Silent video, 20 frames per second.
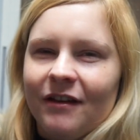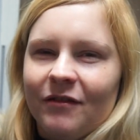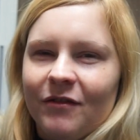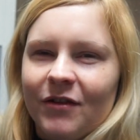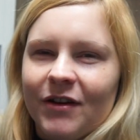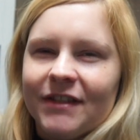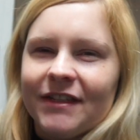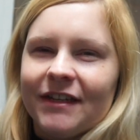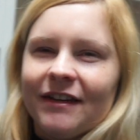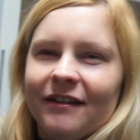
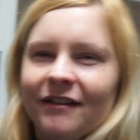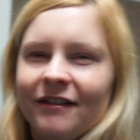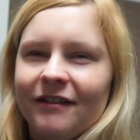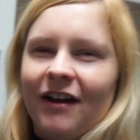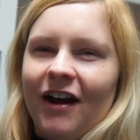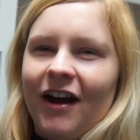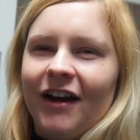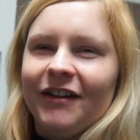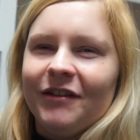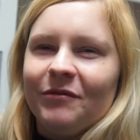what's it?
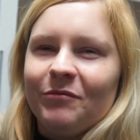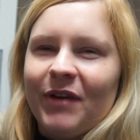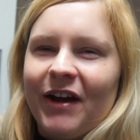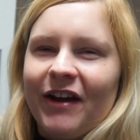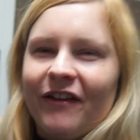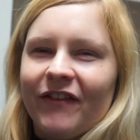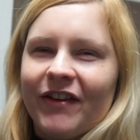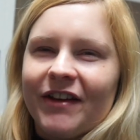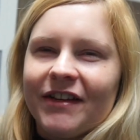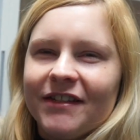Highland
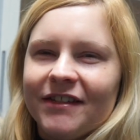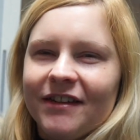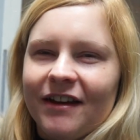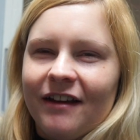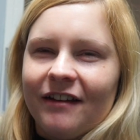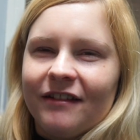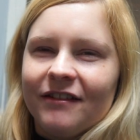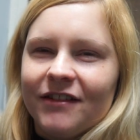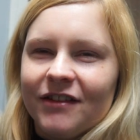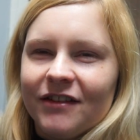breakfast,
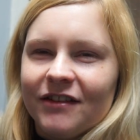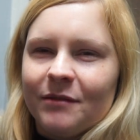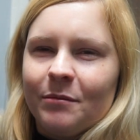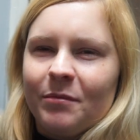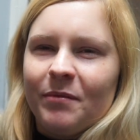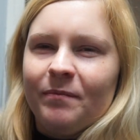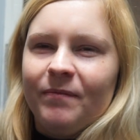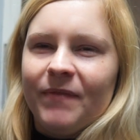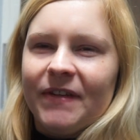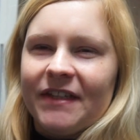yeah. So
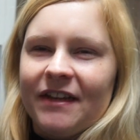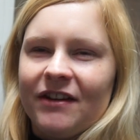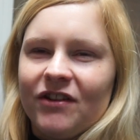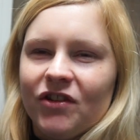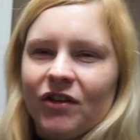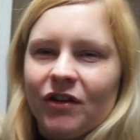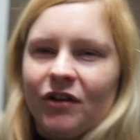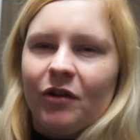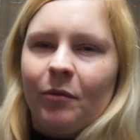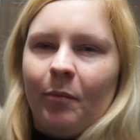it's
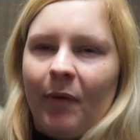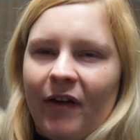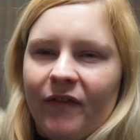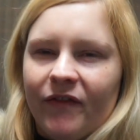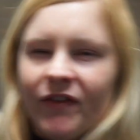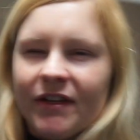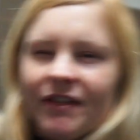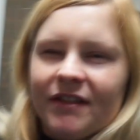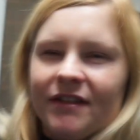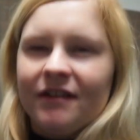actually a quick
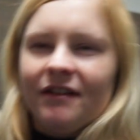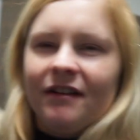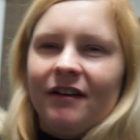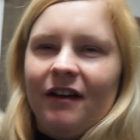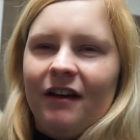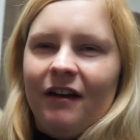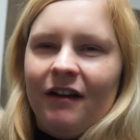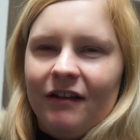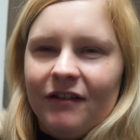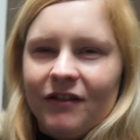breakfast.
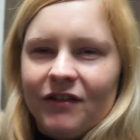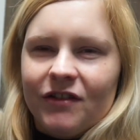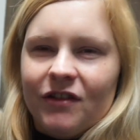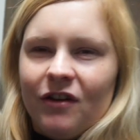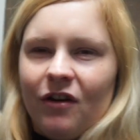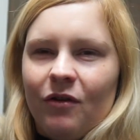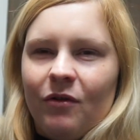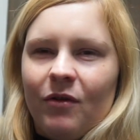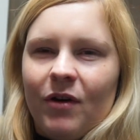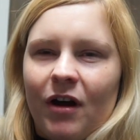So
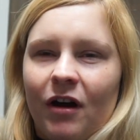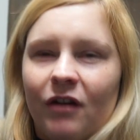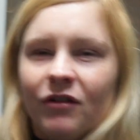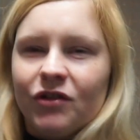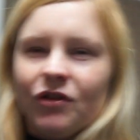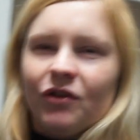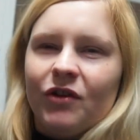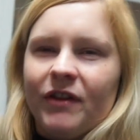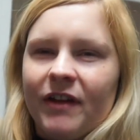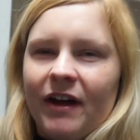I'll
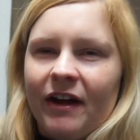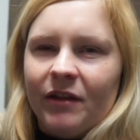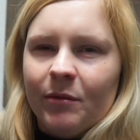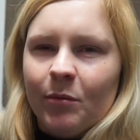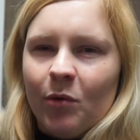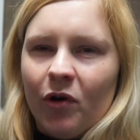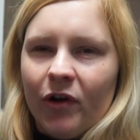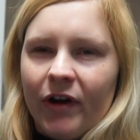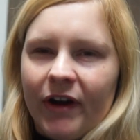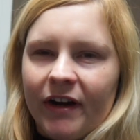show you that in
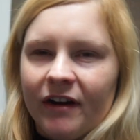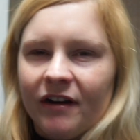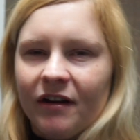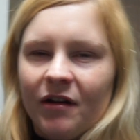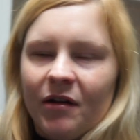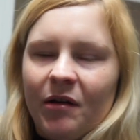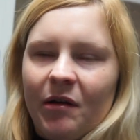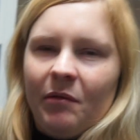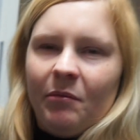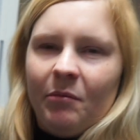the morning.
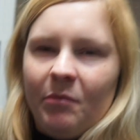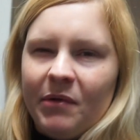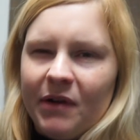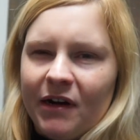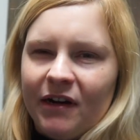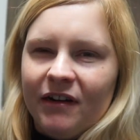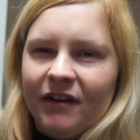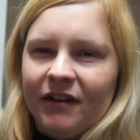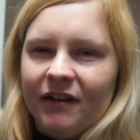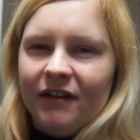
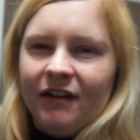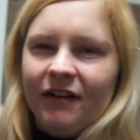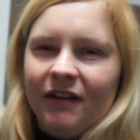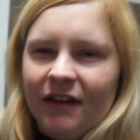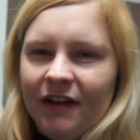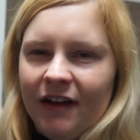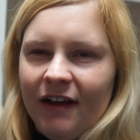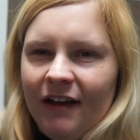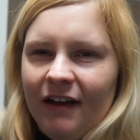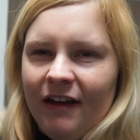But
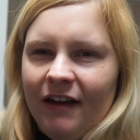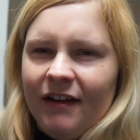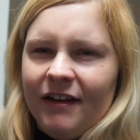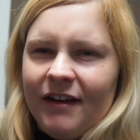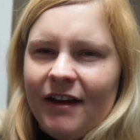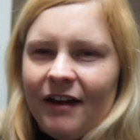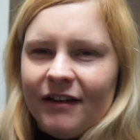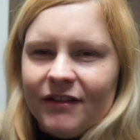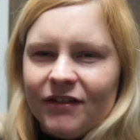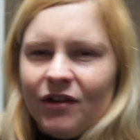
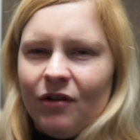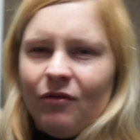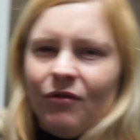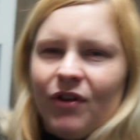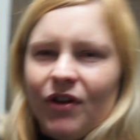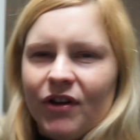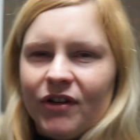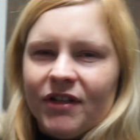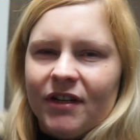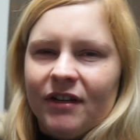yeah, it's all
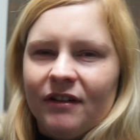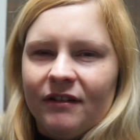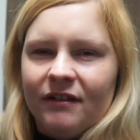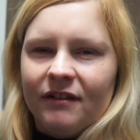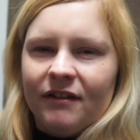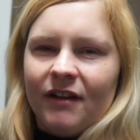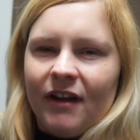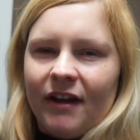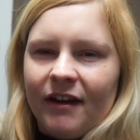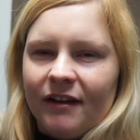good.
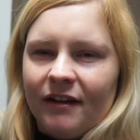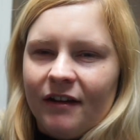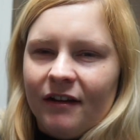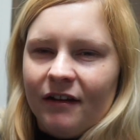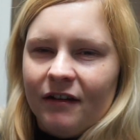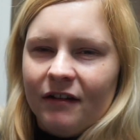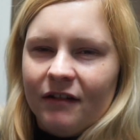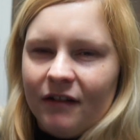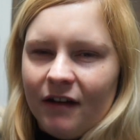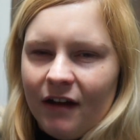Like,
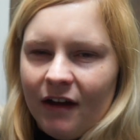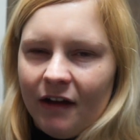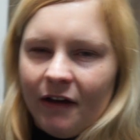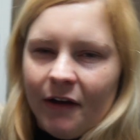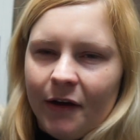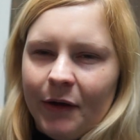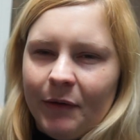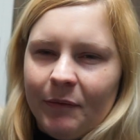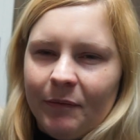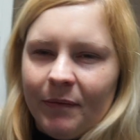
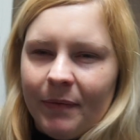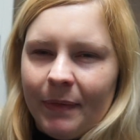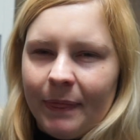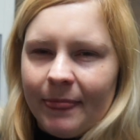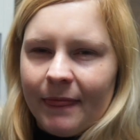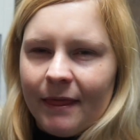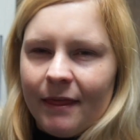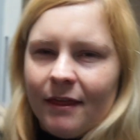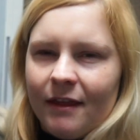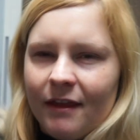
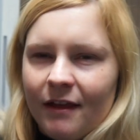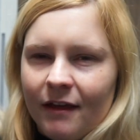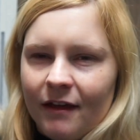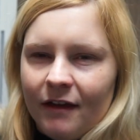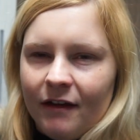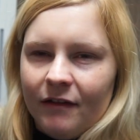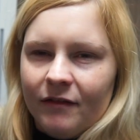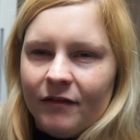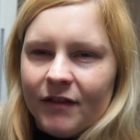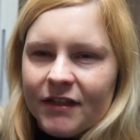
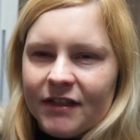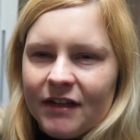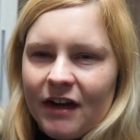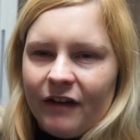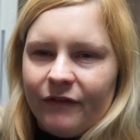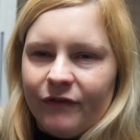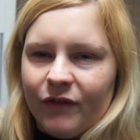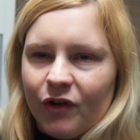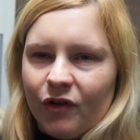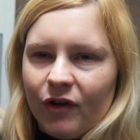the
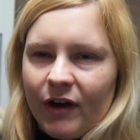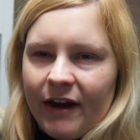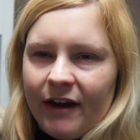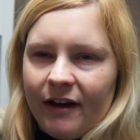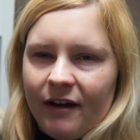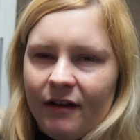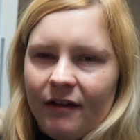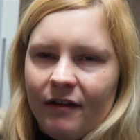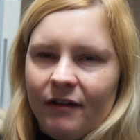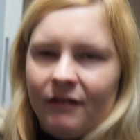staff were great.